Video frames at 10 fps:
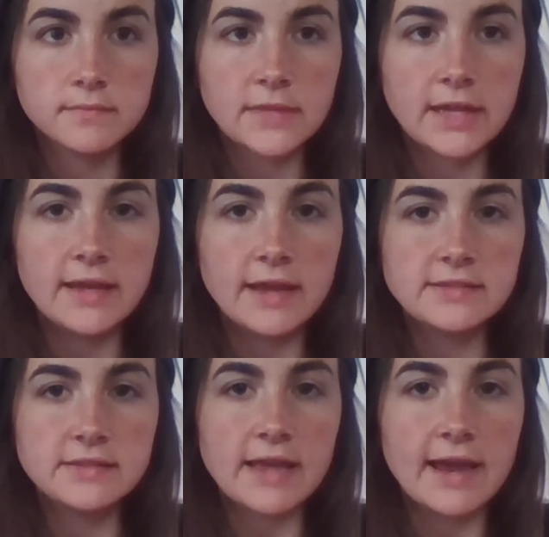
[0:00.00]
Next
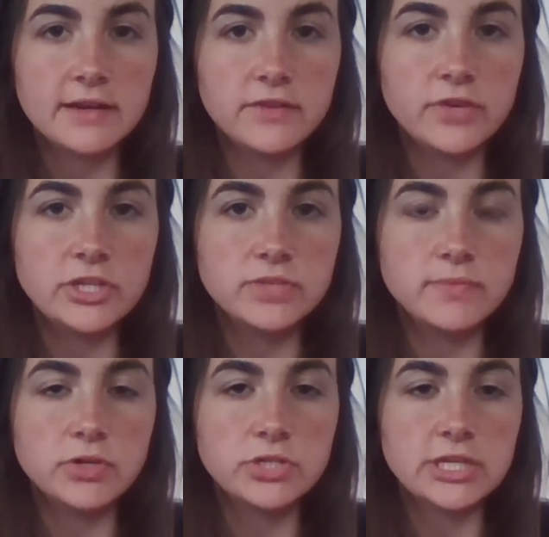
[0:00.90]
is active range of
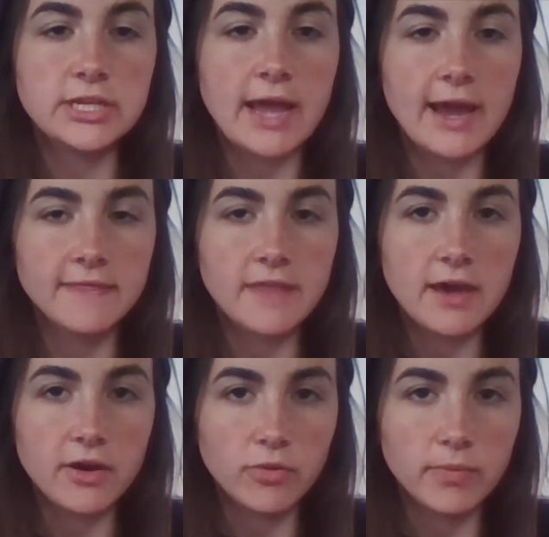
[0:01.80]
motion at the
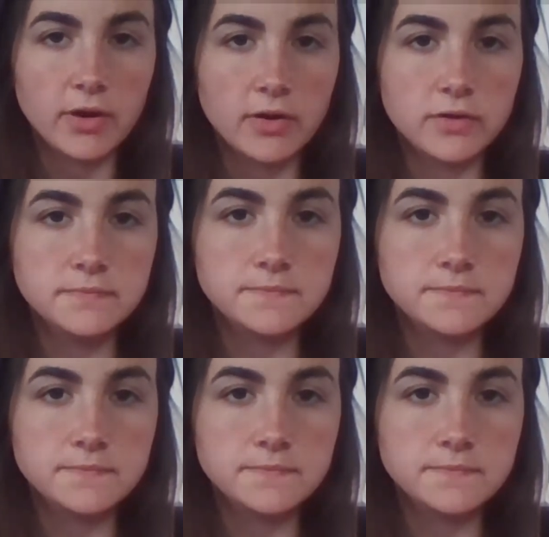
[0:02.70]
elbow.